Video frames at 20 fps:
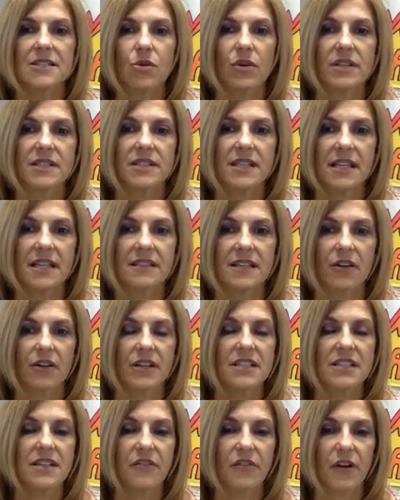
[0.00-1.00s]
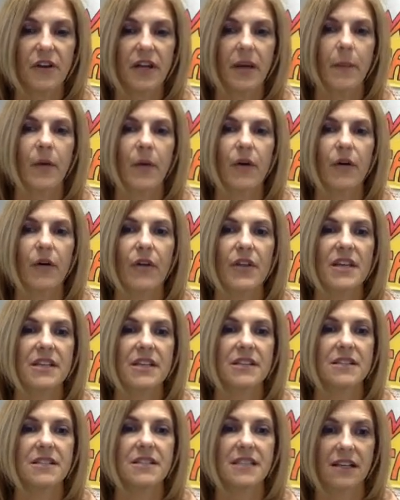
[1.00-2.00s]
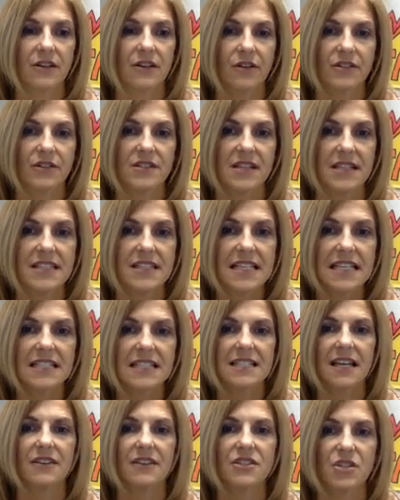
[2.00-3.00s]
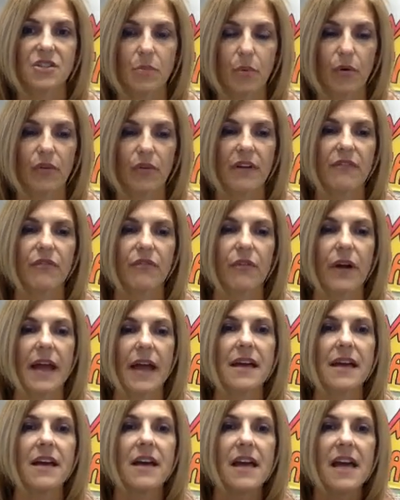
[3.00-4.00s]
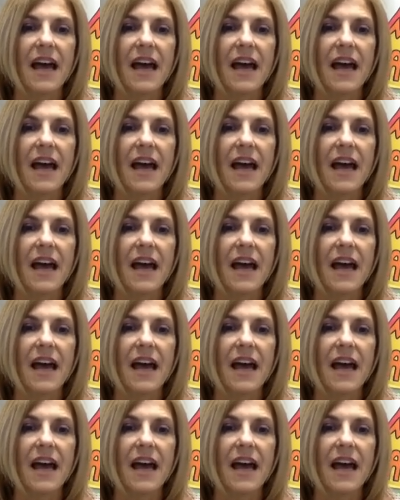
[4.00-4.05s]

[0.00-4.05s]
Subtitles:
or it sends out a different chemical that signals the T cells to proliferate,